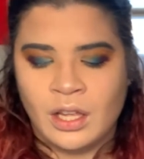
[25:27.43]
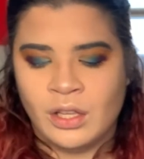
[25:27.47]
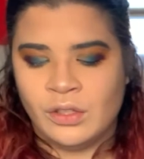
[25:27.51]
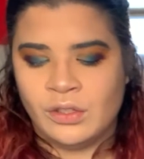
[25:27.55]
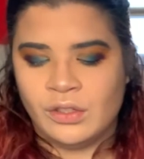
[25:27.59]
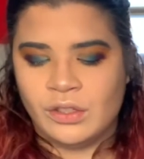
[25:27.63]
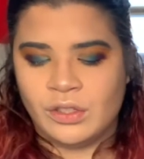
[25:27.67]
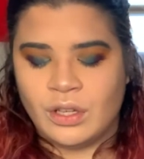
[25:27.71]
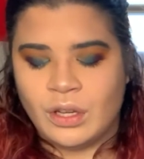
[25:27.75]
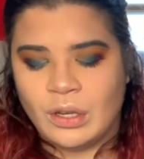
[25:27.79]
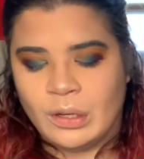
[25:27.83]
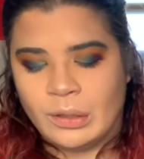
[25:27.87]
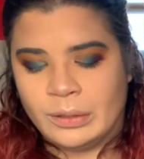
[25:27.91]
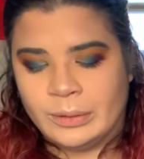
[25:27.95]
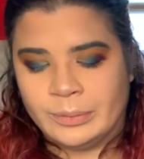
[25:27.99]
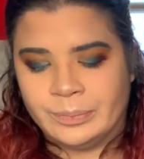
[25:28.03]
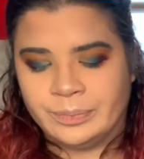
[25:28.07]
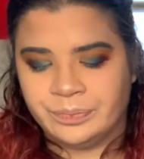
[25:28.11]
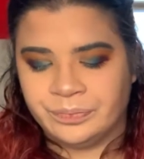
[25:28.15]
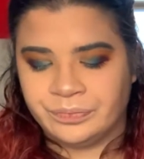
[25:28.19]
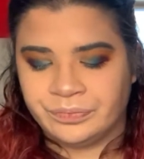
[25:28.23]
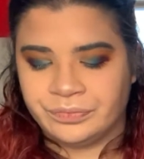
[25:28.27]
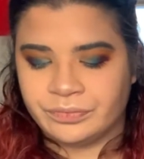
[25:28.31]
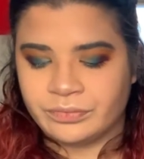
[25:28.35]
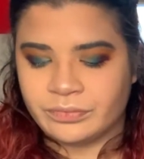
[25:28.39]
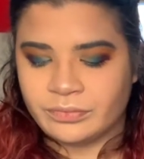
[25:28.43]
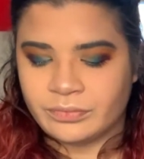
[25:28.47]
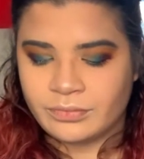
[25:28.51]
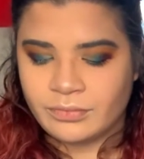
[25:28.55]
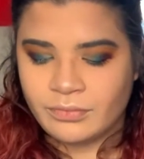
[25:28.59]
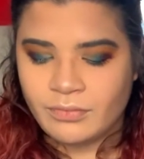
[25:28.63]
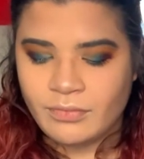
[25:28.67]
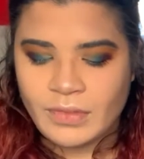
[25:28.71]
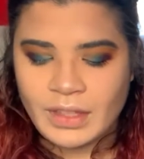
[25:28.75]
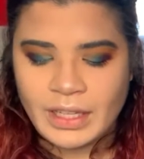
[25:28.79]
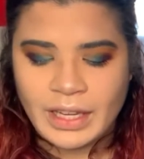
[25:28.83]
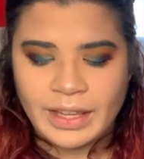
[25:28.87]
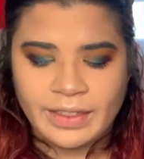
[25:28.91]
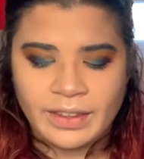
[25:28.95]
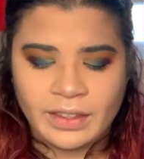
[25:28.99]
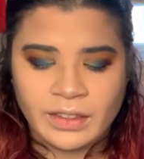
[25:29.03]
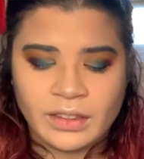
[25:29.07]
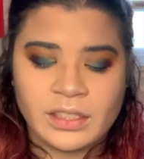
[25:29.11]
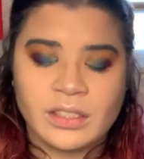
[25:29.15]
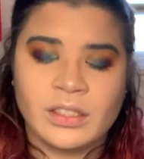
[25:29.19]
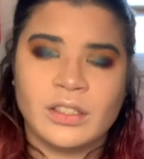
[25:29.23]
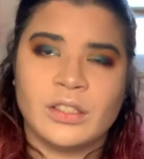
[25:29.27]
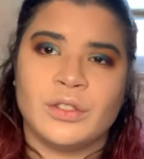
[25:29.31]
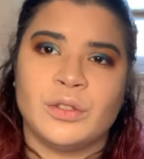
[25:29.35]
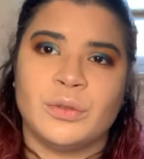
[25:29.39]
So I think
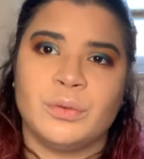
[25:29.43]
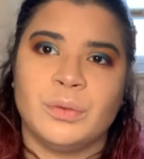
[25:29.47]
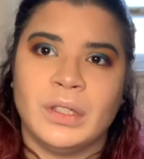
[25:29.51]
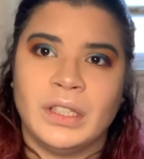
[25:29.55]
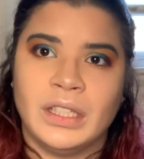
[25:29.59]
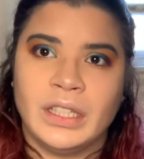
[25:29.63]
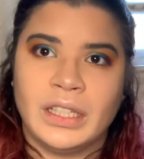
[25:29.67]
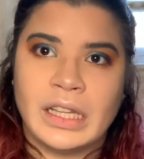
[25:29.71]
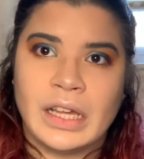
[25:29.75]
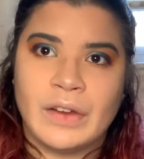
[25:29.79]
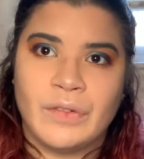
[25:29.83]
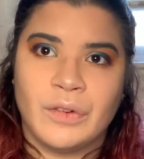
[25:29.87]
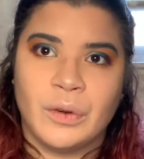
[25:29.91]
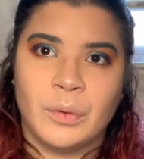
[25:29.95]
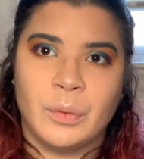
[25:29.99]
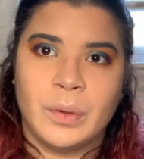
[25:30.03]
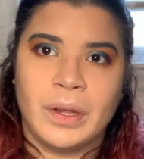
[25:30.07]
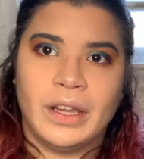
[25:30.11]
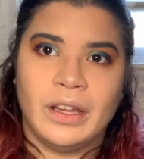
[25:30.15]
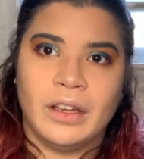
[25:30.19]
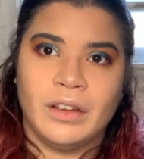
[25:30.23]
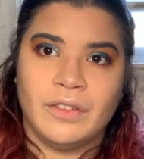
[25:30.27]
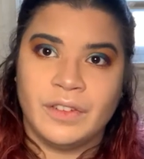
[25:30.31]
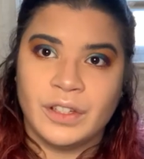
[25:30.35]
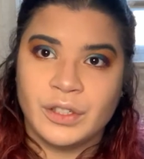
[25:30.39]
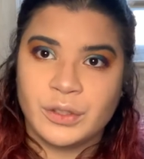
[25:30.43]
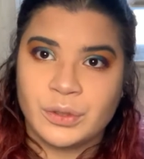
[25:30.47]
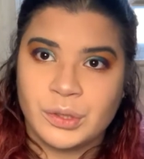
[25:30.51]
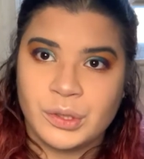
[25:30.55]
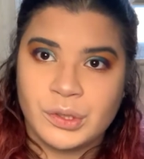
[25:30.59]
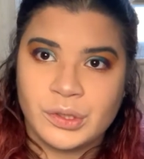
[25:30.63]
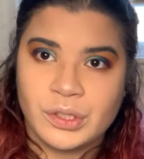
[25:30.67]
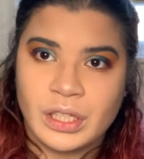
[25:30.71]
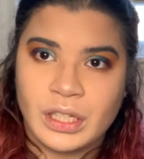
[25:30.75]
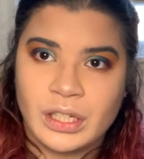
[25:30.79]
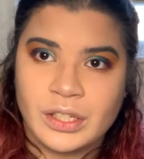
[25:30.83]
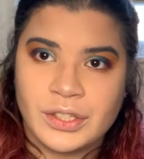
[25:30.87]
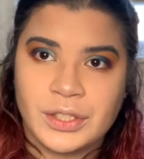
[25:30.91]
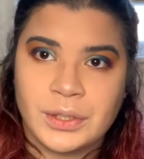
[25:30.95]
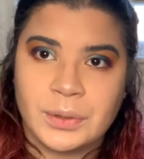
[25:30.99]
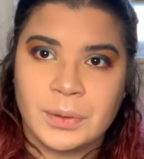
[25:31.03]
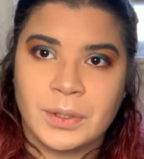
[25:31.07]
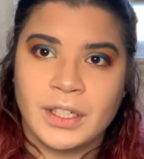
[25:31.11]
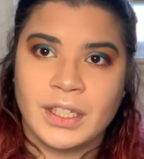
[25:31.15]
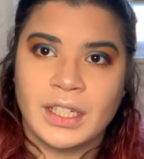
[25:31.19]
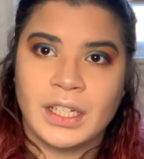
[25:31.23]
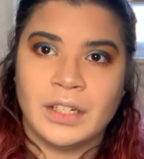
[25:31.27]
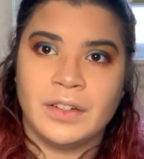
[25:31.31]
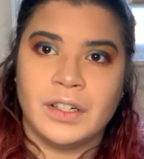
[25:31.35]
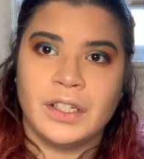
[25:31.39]
this is a really clever way of introducing us to
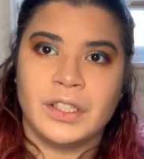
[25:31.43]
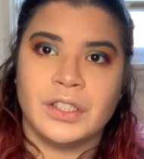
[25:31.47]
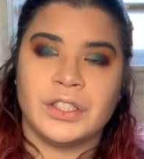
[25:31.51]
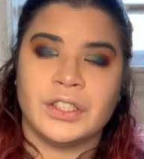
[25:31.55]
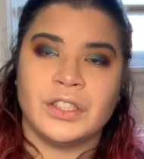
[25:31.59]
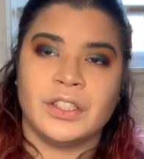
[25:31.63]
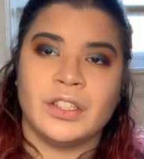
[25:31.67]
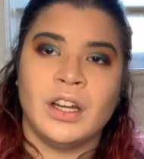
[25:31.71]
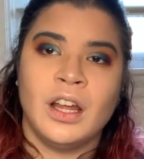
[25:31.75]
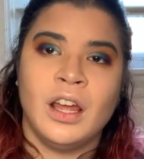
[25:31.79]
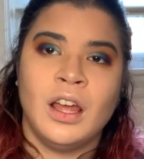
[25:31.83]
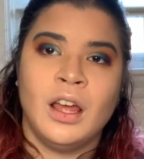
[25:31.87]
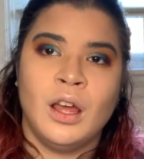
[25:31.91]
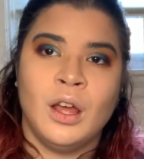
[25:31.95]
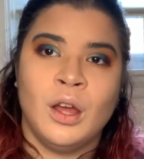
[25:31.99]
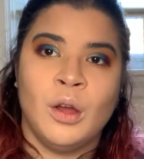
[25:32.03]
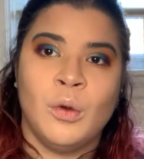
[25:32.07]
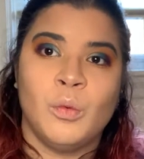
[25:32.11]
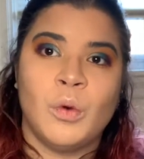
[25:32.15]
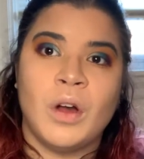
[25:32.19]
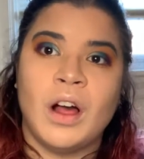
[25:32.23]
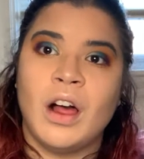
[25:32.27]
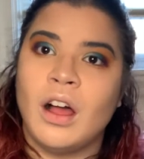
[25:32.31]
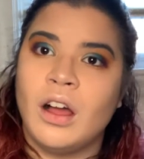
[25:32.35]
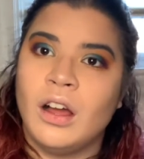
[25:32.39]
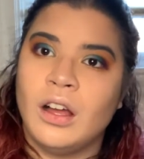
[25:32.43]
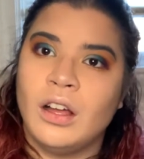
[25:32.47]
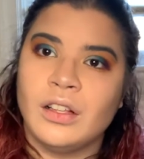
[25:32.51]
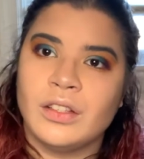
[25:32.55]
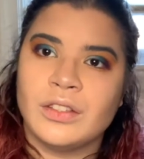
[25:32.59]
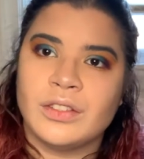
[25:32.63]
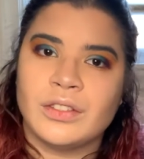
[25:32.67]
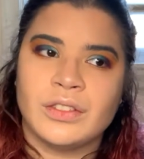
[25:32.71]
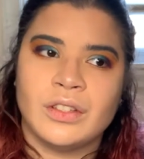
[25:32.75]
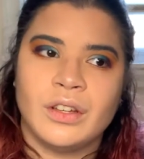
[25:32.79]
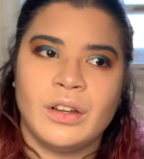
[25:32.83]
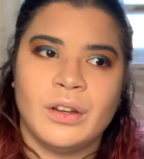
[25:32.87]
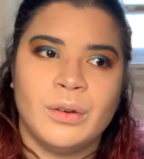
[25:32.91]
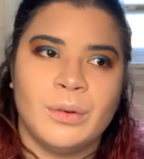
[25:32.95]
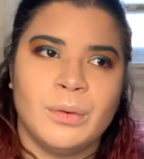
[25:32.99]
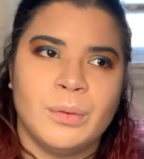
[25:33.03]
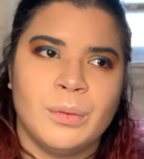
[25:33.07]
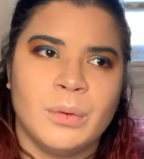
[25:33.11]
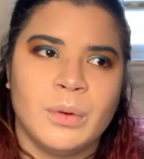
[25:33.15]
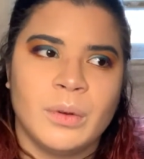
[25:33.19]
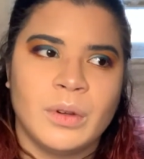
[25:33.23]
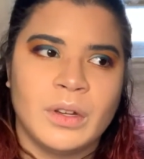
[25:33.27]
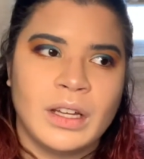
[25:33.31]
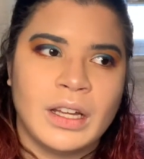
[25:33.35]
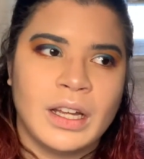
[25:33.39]
our character while
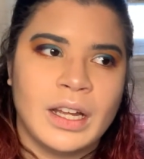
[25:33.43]
also